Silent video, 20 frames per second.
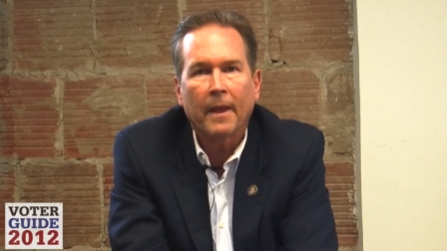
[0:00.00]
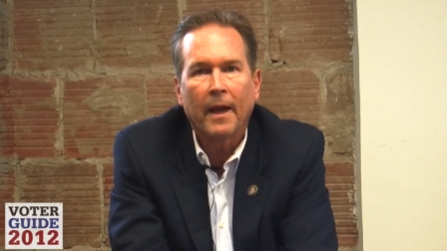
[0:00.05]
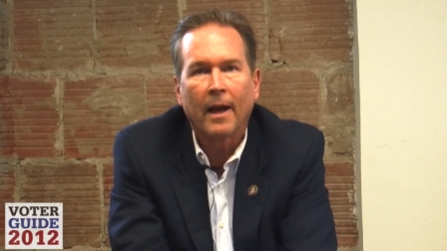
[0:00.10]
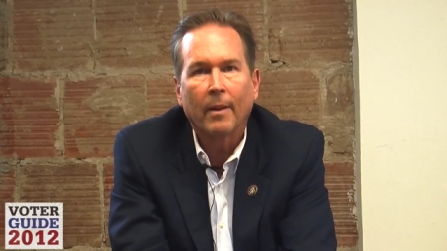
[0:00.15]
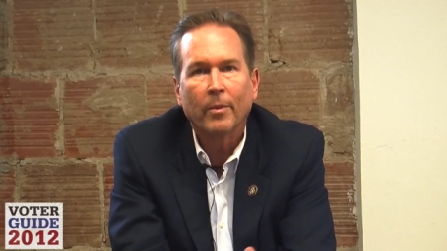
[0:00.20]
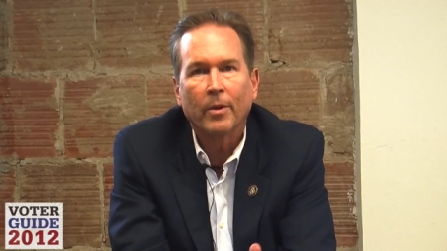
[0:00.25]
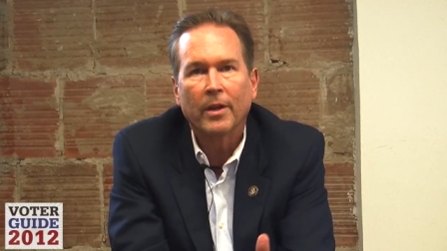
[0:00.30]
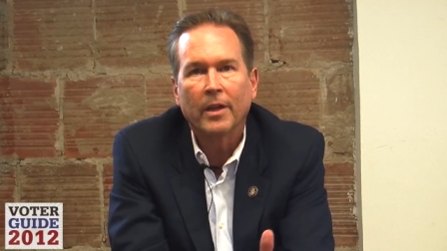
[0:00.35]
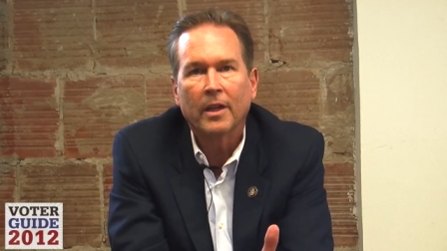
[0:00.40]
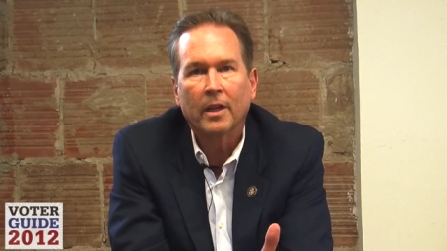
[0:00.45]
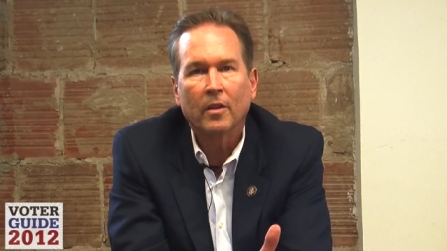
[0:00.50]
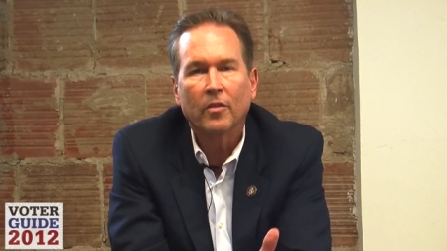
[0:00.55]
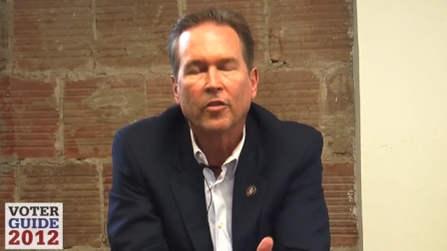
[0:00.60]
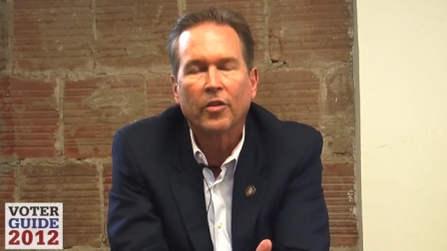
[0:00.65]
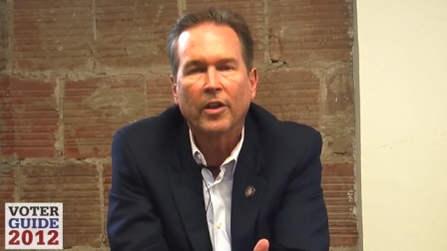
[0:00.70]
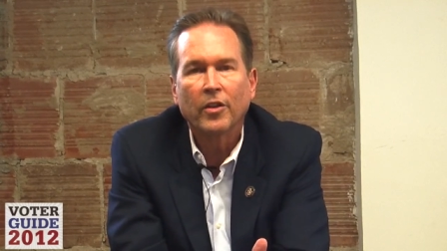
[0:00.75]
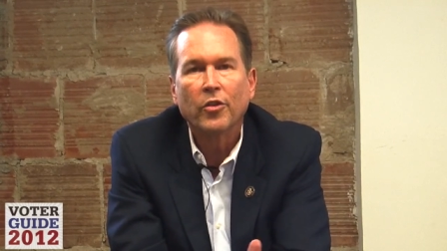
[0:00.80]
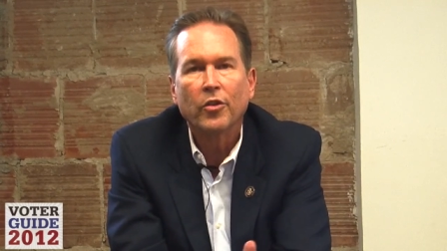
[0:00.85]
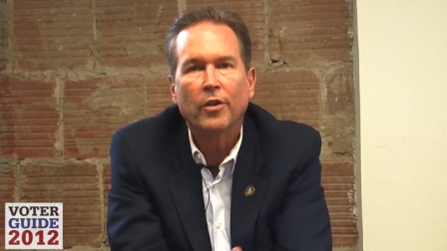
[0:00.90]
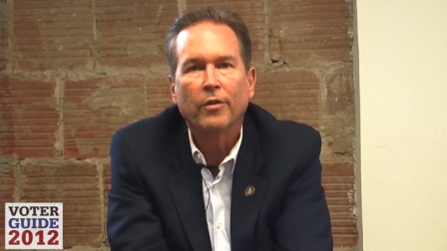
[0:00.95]
I'm going to
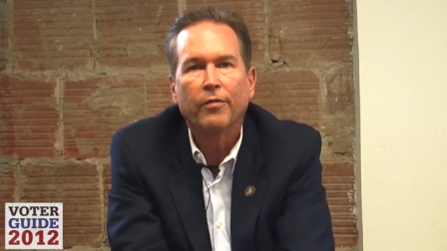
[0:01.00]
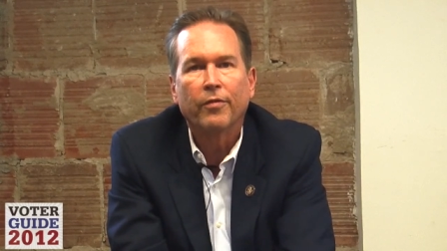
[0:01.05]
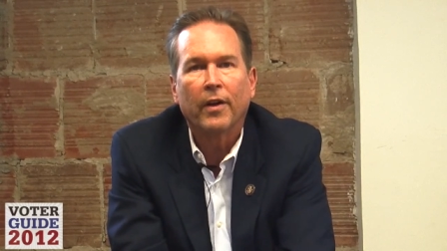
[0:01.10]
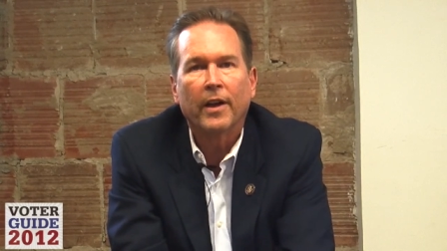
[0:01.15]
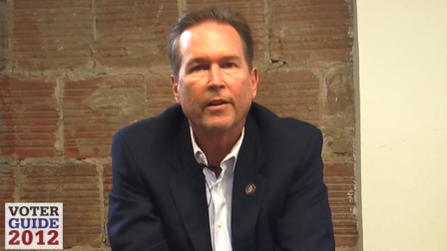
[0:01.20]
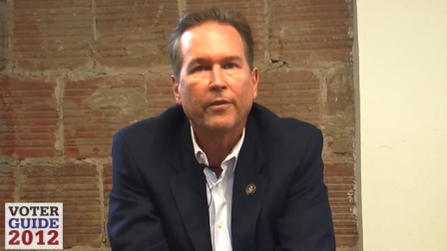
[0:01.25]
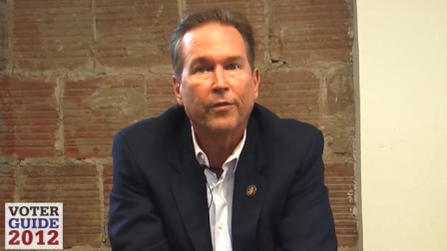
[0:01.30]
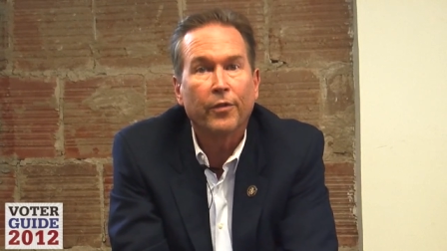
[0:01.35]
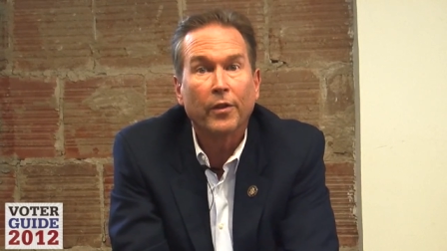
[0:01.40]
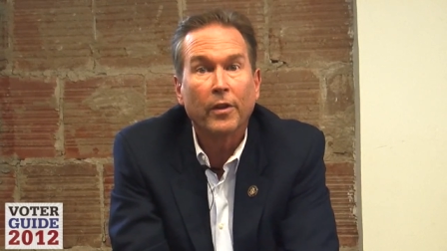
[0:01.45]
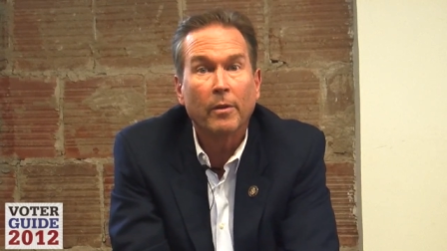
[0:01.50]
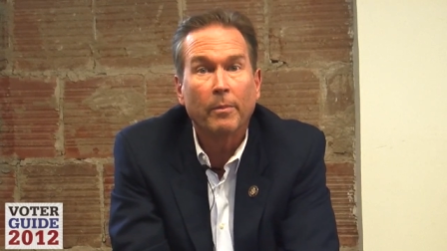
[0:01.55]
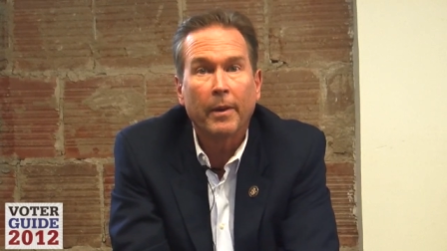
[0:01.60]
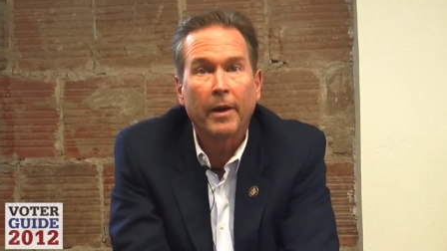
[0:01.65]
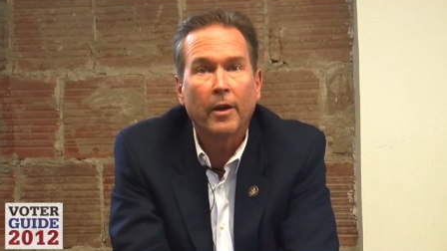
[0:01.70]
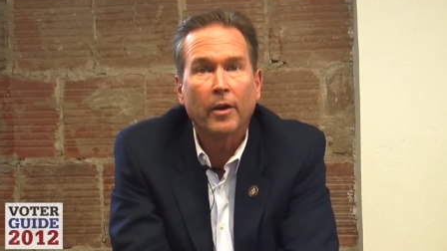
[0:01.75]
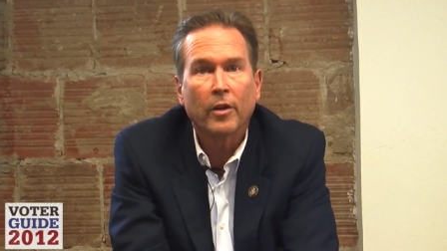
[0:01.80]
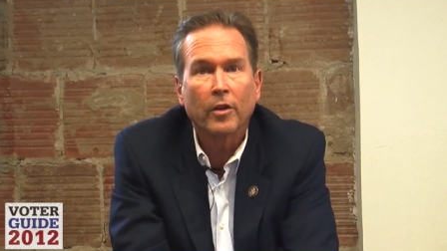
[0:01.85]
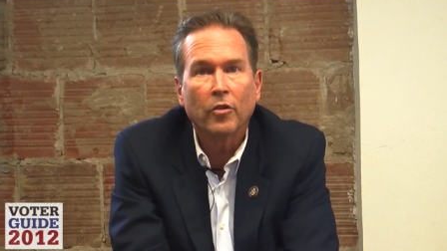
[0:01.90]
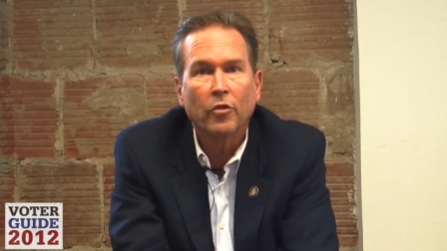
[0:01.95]
continue to fight for the
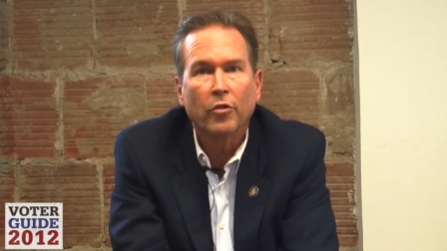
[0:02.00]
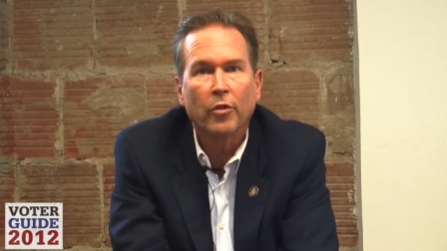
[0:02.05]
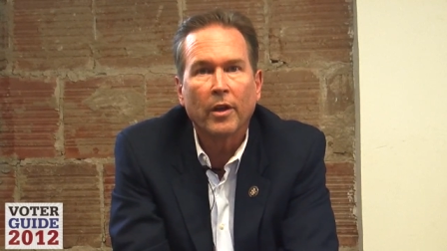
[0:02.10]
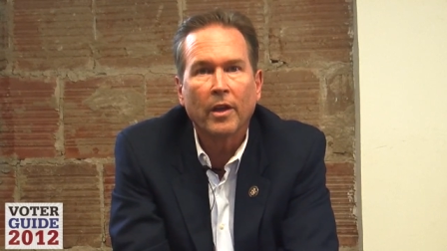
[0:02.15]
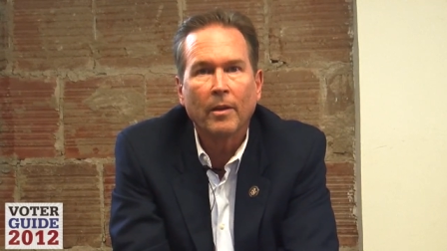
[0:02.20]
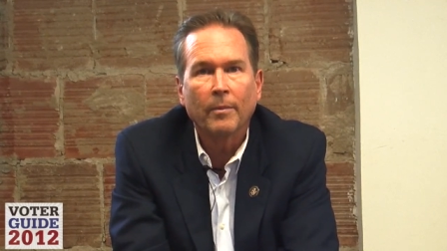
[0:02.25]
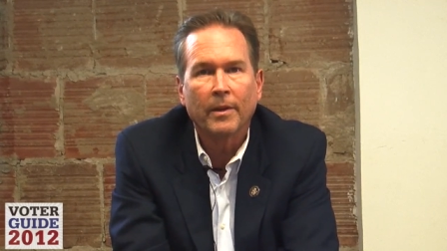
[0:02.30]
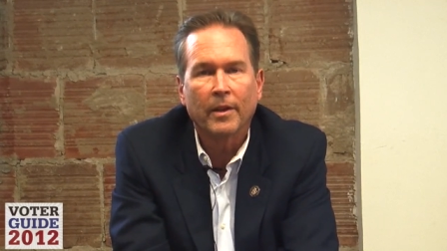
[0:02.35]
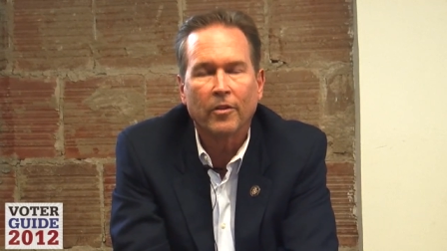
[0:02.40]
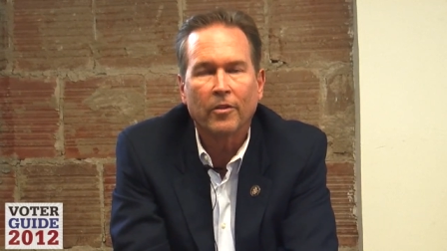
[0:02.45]
American dream.